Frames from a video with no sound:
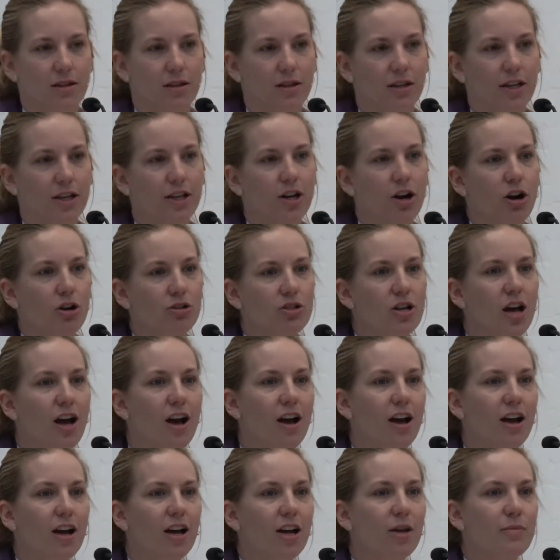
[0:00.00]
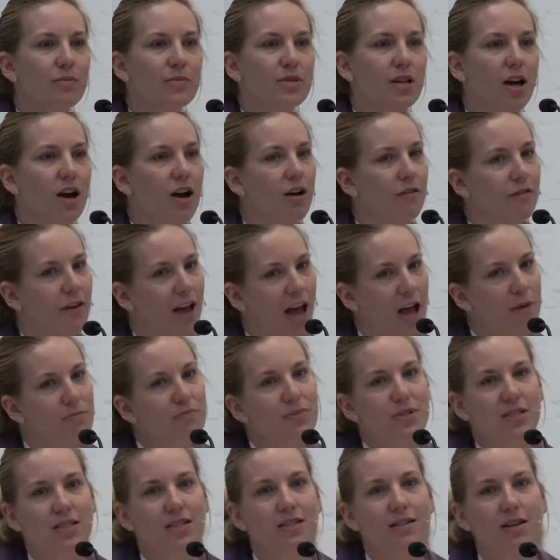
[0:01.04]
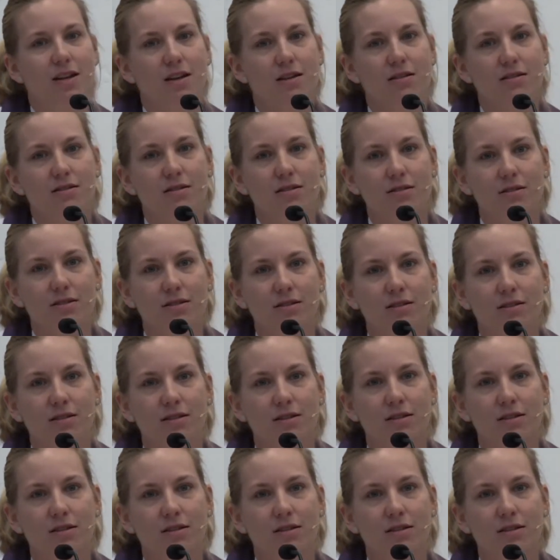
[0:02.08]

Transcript: In our times of emptiness?